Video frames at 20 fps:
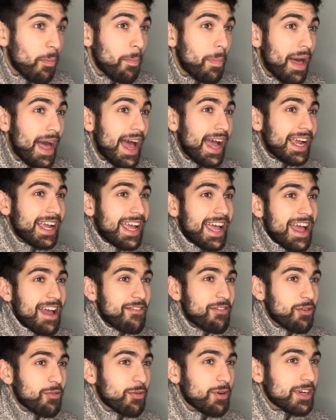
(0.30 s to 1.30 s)
back,
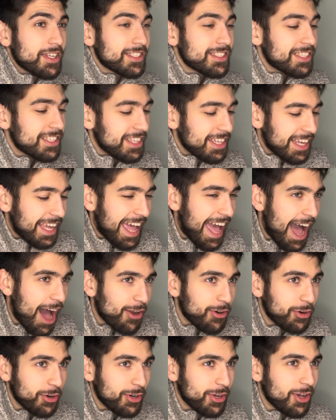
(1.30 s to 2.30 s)
everyone, to the
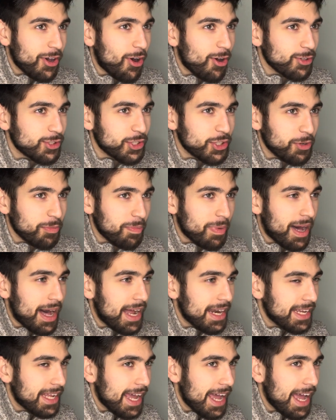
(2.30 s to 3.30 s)
Counterculture
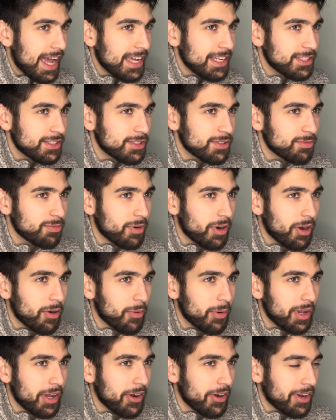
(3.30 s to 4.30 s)
Podcast, where
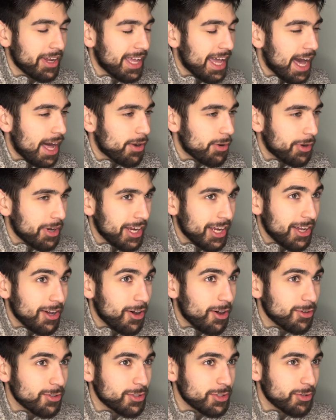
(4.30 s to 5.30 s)
we are countering
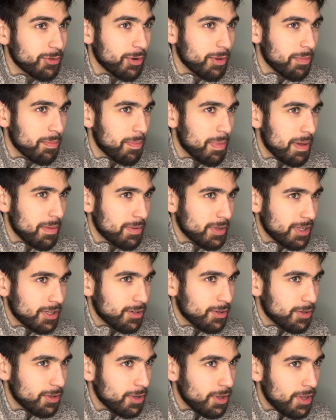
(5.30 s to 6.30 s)
culture with
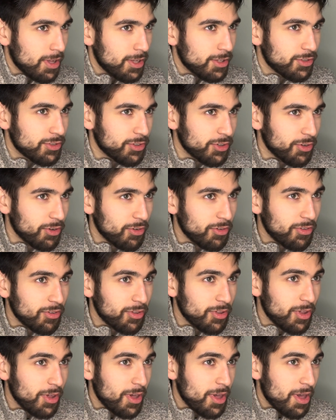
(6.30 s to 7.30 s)
biblical truth.
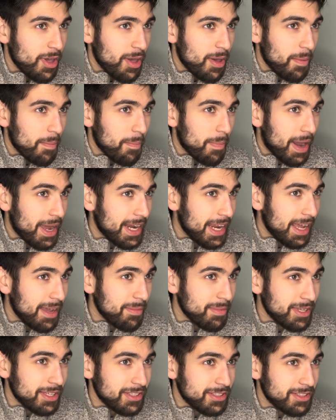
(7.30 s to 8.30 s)
My
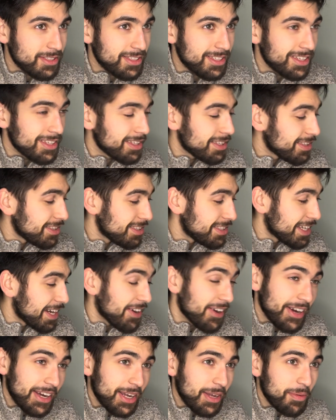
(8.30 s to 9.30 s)
name is
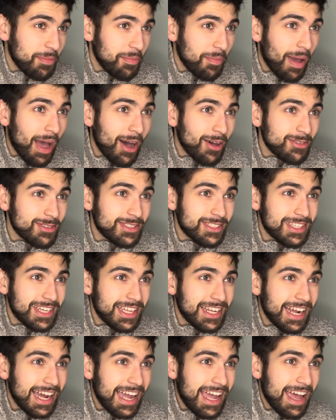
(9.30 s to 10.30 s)
Derek Mount,
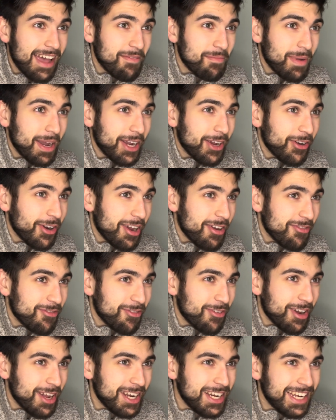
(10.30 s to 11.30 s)
and I have my great
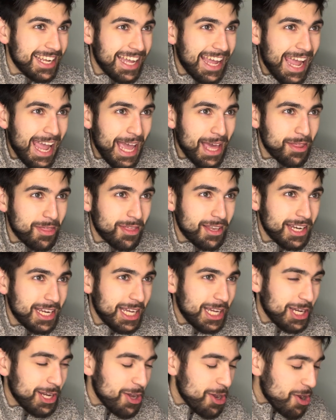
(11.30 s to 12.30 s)
friend
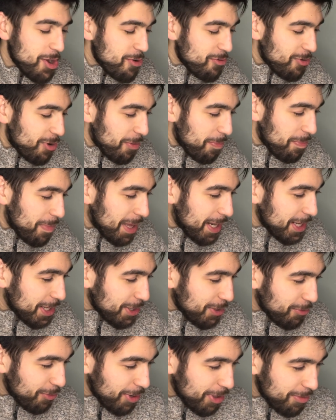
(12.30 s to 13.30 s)
Anthony
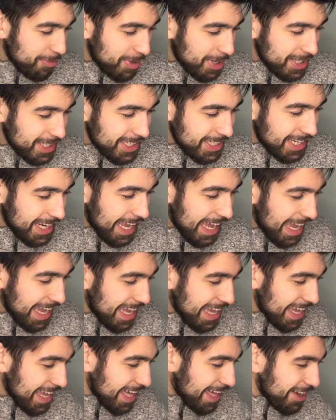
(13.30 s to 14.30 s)
Reminder with me
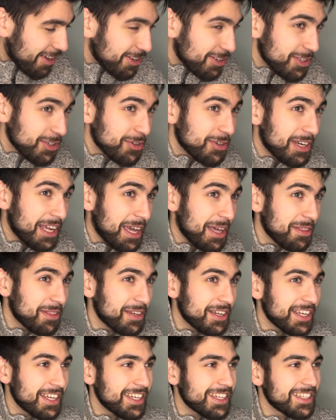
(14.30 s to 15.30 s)
today. How you doing,
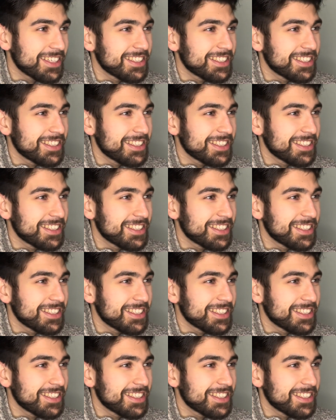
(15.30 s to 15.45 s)
Anthony?